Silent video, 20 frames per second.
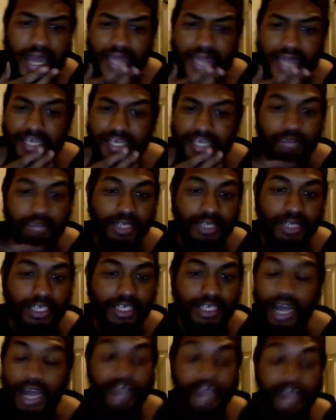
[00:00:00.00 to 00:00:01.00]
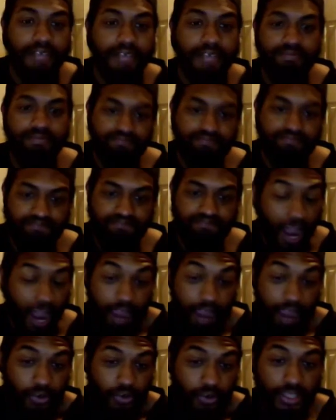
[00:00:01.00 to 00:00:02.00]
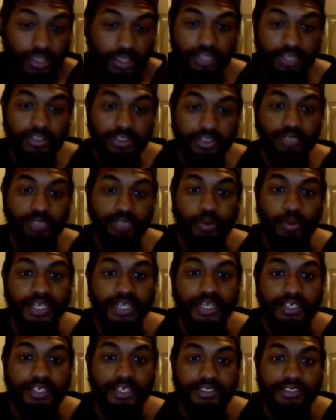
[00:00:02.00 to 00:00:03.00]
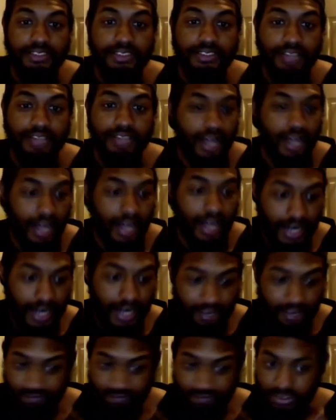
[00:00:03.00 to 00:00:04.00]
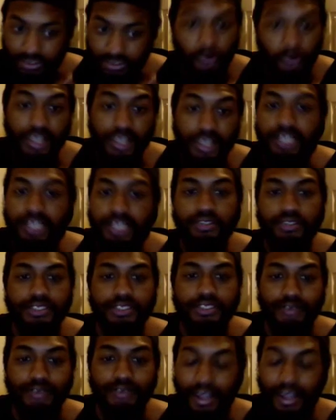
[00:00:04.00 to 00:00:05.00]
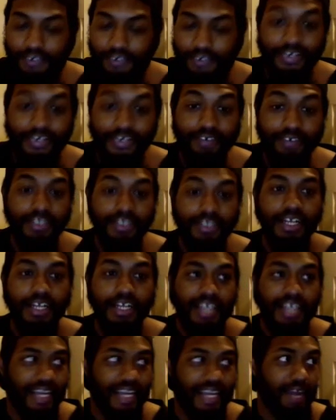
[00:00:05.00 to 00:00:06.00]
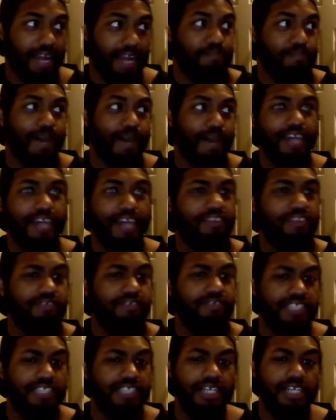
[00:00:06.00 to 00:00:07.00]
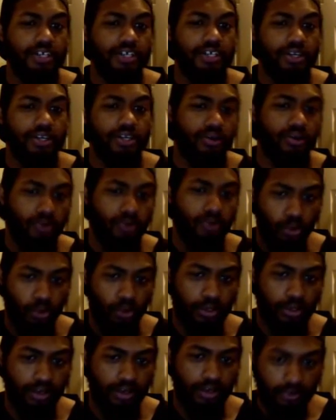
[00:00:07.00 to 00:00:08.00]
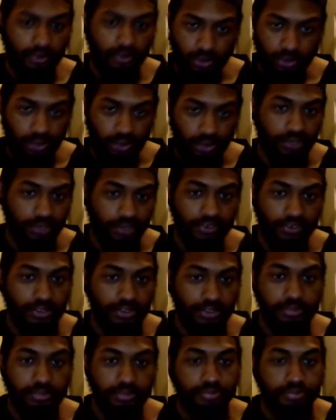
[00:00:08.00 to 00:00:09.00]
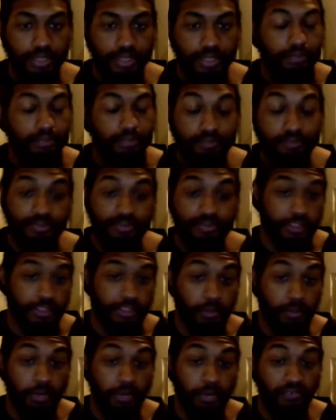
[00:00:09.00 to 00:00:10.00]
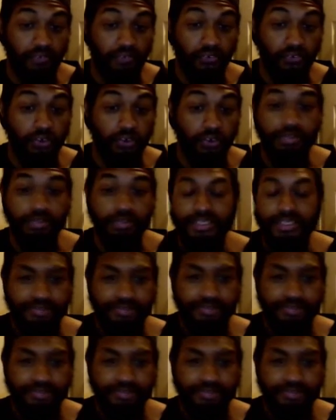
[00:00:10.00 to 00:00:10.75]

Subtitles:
Kate McKinnon. I have no idea who this woman is. I have no idea who this. I have never like. I might have seen her or heard of her like somewhere before, but